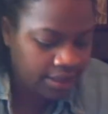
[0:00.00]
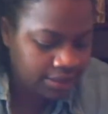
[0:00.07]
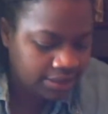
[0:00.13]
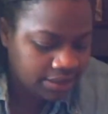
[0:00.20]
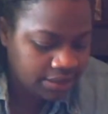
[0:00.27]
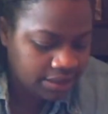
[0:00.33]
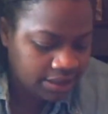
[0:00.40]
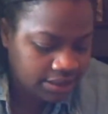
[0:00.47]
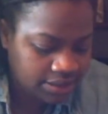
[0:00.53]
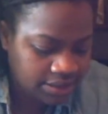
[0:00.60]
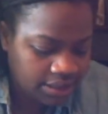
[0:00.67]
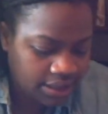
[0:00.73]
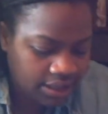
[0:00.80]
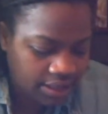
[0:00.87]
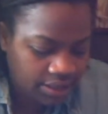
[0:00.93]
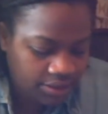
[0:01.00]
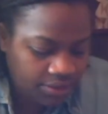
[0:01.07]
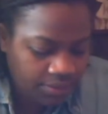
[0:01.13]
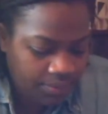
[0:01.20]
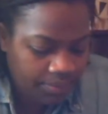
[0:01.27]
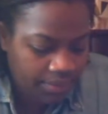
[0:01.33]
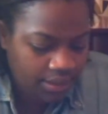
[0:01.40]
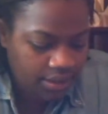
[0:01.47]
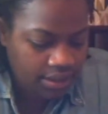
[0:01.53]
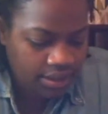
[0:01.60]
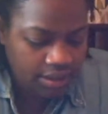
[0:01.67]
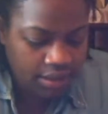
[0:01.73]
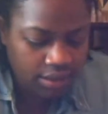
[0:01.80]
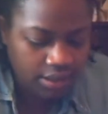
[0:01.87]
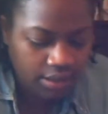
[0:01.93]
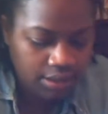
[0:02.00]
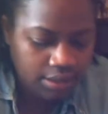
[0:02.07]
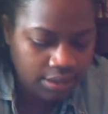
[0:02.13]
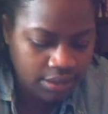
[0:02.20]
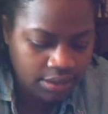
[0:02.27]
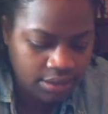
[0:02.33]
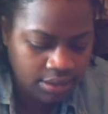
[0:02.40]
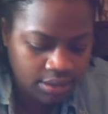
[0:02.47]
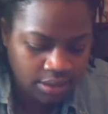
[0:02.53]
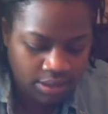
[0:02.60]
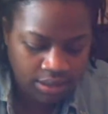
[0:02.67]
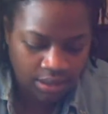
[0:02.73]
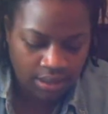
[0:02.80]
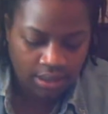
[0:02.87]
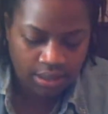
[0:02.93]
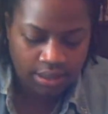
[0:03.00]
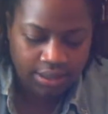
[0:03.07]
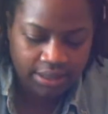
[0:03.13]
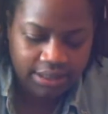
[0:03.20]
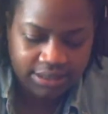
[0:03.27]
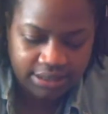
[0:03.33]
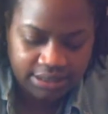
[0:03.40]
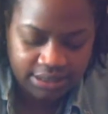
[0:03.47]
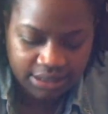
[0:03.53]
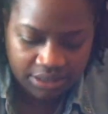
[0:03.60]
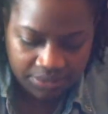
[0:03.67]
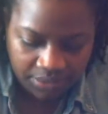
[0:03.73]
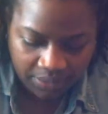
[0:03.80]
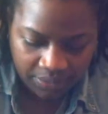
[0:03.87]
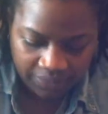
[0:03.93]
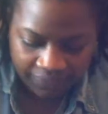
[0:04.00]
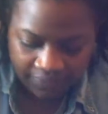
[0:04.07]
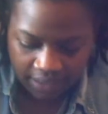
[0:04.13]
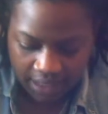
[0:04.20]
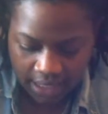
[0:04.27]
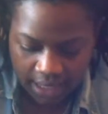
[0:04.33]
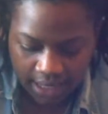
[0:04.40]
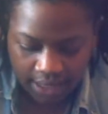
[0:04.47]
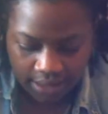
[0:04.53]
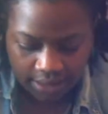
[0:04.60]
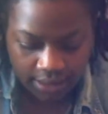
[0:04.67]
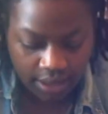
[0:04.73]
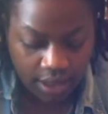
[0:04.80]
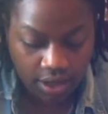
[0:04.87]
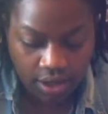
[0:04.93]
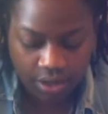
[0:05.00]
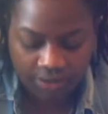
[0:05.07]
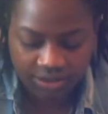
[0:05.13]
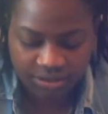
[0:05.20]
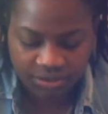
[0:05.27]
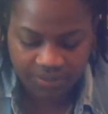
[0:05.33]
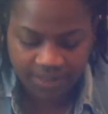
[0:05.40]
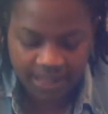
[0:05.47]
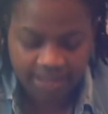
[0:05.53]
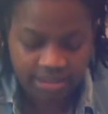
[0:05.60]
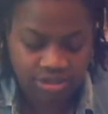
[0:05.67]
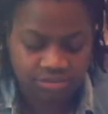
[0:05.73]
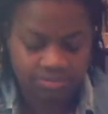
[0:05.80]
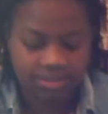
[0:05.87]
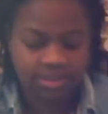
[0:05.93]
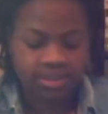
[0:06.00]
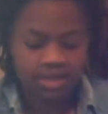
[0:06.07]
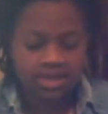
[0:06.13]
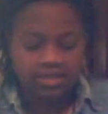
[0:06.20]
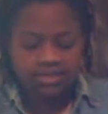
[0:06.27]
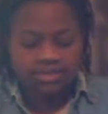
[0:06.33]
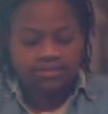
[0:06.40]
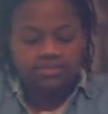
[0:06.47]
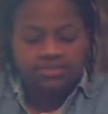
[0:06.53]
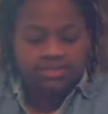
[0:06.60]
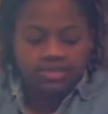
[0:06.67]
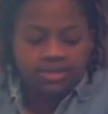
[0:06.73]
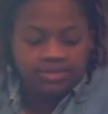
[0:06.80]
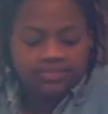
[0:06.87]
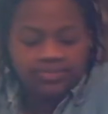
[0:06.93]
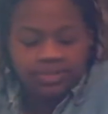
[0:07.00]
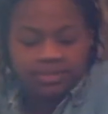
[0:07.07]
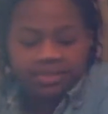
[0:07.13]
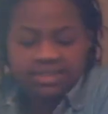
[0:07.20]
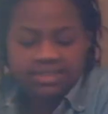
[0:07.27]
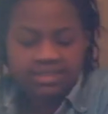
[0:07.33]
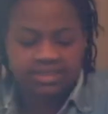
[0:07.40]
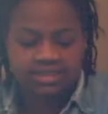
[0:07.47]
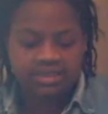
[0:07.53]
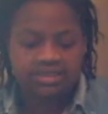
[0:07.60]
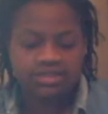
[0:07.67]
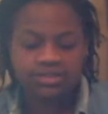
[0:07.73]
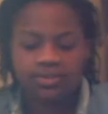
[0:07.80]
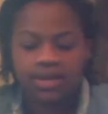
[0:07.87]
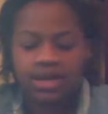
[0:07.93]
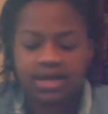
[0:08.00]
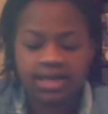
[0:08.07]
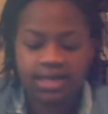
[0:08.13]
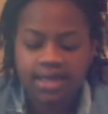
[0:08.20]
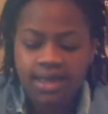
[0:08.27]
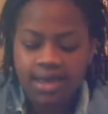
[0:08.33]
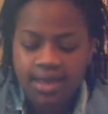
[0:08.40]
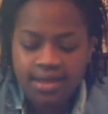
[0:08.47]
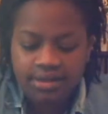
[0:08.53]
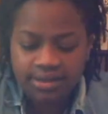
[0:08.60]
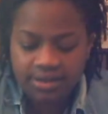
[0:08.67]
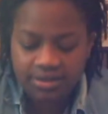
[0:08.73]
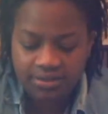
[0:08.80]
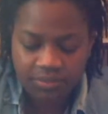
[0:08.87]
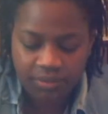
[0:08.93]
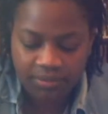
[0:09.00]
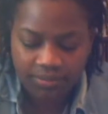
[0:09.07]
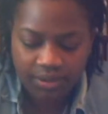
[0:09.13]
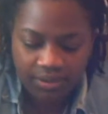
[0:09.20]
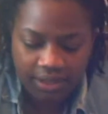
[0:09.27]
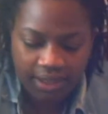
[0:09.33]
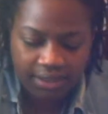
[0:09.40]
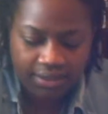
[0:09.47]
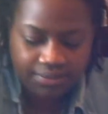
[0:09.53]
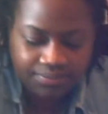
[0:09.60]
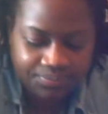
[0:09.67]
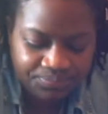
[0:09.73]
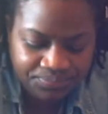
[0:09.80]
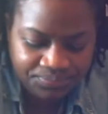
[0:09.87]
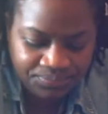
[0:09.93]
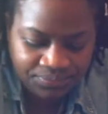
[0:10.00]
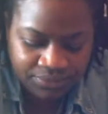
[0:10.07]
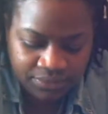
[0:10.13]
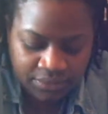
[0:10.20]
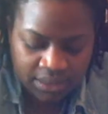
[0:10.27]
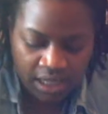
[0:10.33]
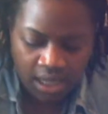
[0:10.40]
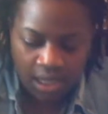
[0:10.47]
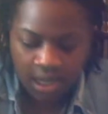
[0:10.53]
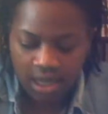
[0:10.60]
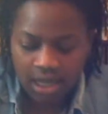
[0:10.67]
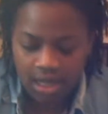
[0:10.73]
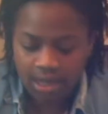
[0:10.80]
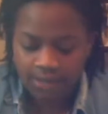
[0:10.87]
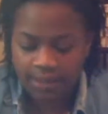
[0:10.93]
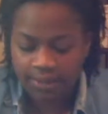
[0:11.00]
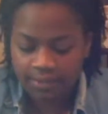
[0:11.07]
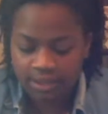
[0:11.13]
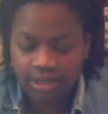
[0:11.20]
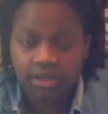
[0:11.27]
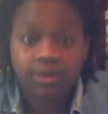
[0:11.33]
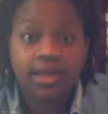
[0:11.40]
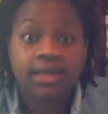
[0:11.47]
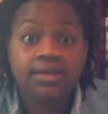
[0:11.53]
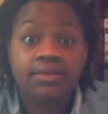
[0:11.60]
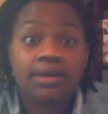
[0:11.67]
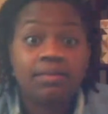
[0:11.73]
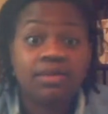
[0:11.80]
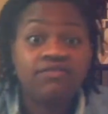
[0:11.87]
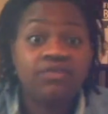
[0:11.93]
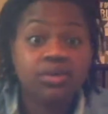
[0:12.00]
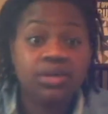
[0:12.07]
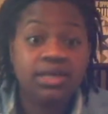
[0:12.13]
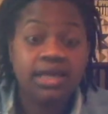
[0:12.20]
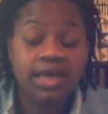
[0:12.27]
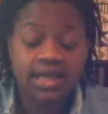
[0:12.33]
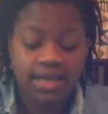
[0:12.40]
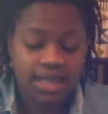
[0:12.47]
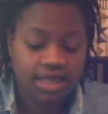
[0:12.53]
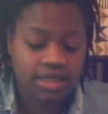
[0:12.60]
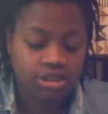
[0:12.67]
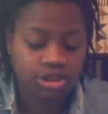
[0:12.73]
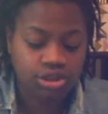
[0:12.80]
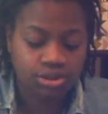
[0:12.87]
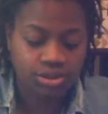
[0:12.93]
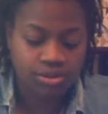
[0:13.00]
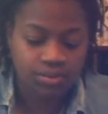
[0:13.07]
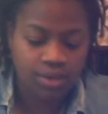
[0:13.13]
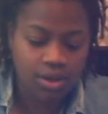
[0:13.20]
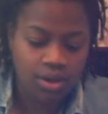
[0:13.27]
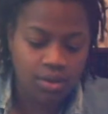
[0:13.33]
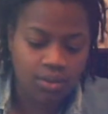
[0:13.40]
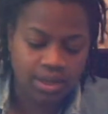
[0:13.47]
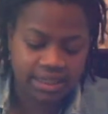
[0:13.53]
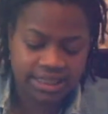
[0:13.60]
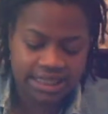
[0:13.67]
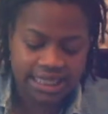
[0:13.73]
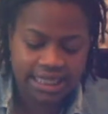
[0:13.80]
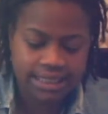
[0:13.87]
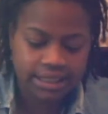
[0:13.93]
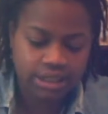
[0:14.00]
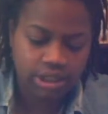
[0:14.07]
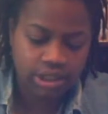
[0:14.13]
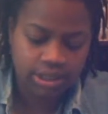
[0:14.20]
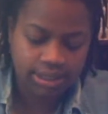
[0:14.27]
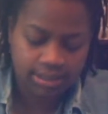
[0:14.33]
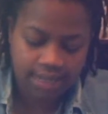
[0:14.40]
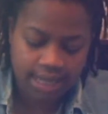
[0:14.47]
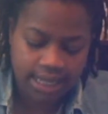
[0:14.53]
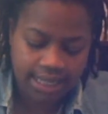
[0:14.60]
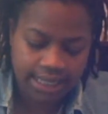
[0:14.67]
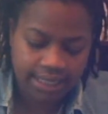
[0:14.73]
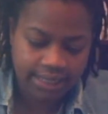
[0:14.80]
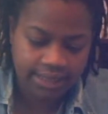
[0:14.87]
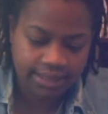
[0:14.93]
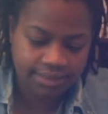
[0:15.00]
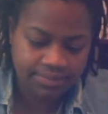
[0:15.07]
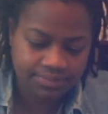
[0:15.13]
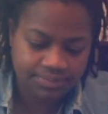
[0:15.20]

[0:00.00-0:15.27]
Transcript: Slice that open. Let's see what we've got. Oh, these are packaged really awesome. So it makes sense as to why none of them were broken. I'm going to go ahead and grab my phone again and show you all what they look like.